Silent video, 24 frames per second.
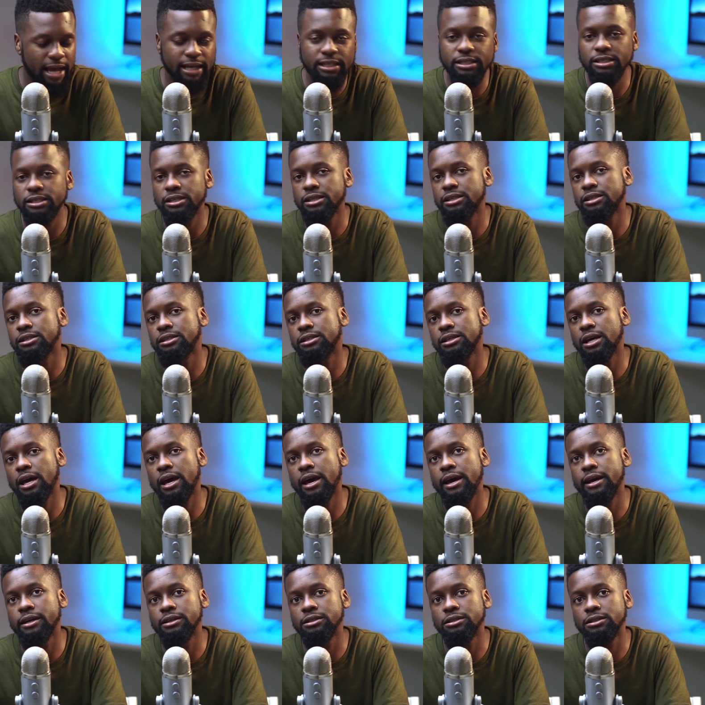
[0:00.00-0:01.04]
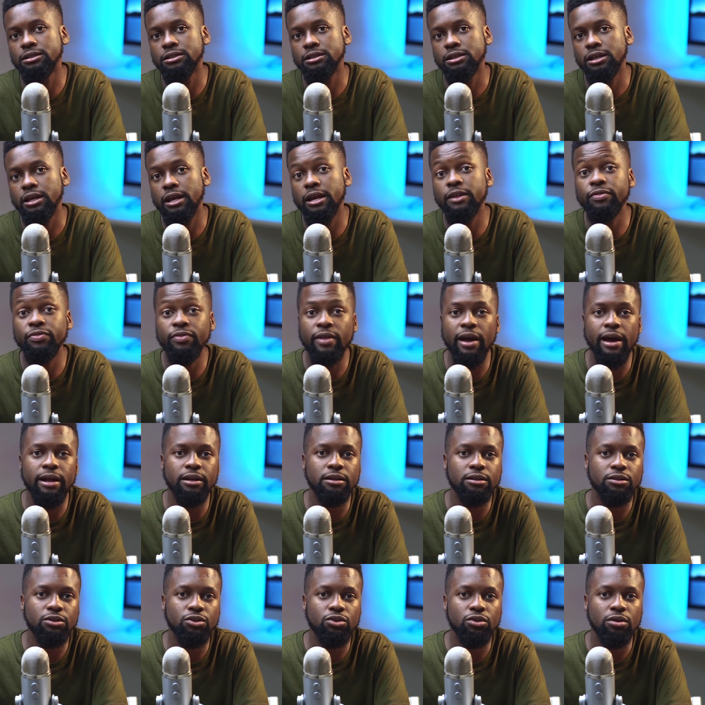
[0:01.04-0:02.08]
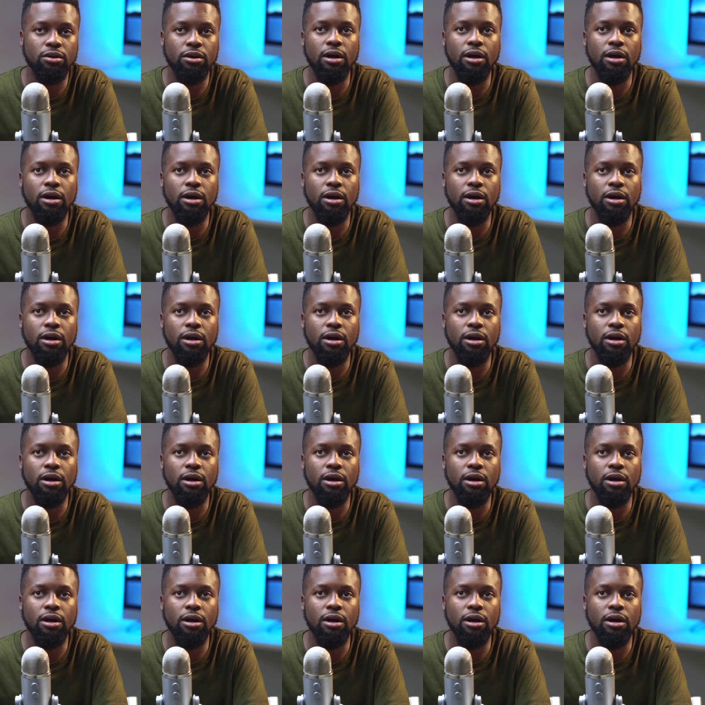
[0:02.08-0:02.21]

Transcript: accent, and in that